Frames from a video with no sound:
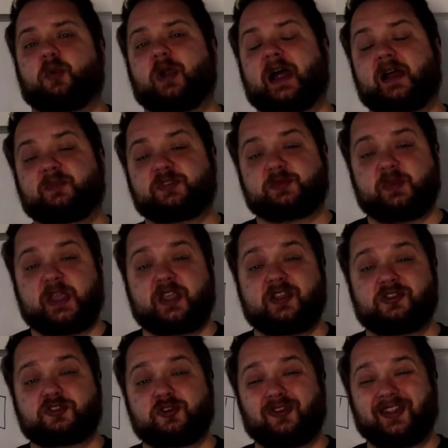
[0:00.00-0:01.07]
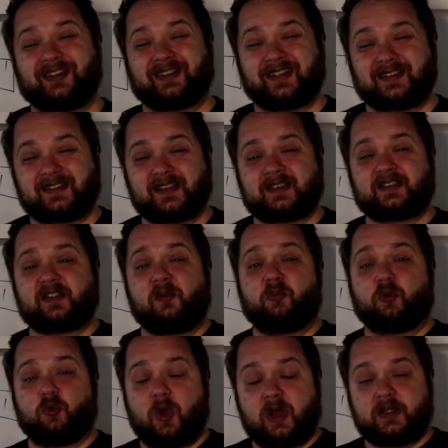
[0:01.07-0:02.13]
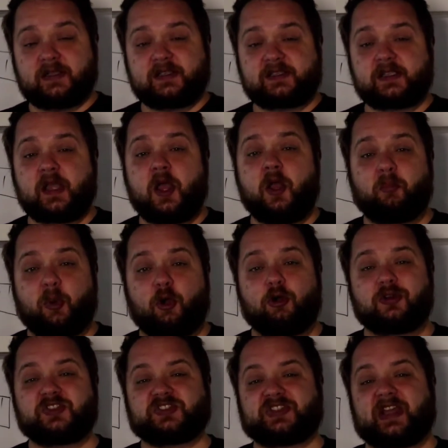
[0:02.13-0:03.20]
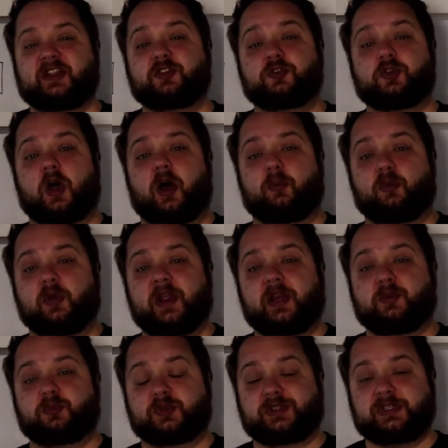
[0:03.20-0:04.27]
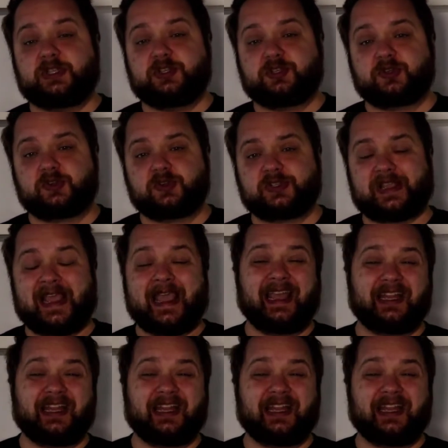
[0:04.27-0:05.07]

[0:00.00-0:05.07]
perhaps making sure that the system runs per standard operating procedures,